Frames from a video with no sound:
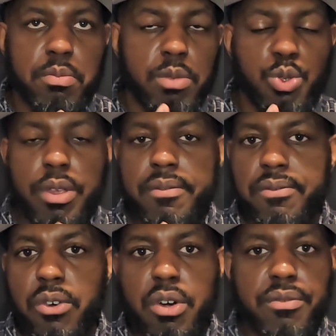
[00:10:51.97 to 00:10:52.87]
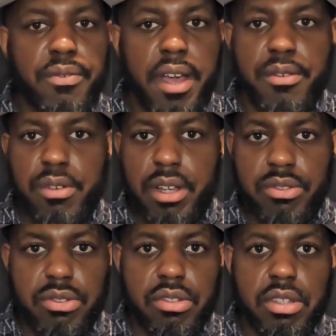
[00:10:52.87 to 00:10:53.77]
between four and five
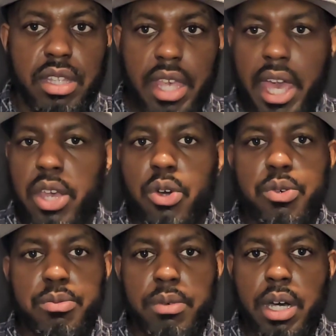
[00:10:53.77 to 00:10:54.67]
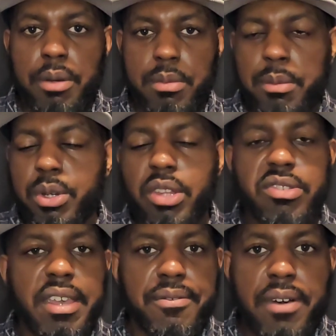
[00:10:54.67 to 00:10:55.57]
rounds KO, but I'm going to
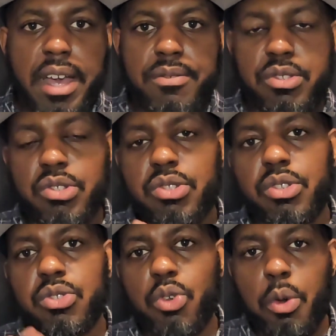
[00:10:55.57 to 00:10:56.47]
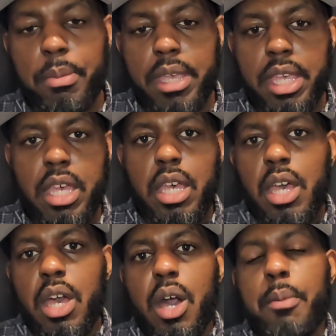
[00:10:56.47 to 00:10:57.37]
say five just to sort of be
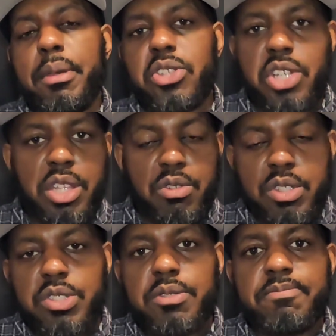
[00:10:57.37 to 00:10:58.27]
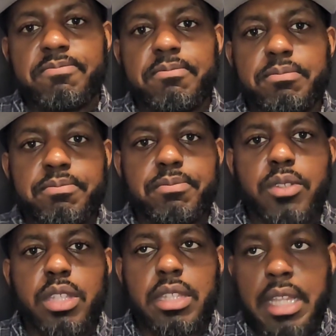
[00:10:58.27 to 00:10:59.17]
a bit generous.
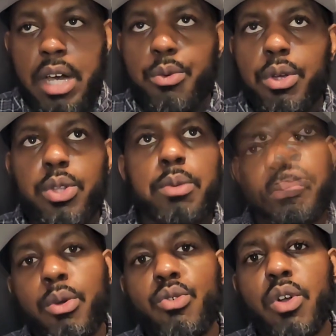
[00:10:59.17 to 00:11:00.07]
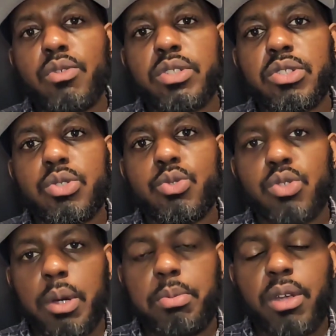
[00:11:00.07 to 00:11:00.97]
Now we're going to move over to
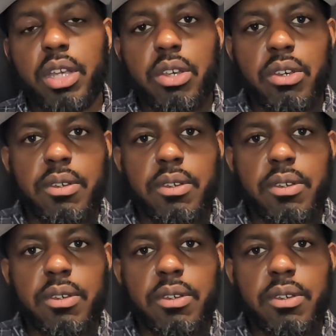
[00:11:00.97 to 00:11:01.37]
Top Rank.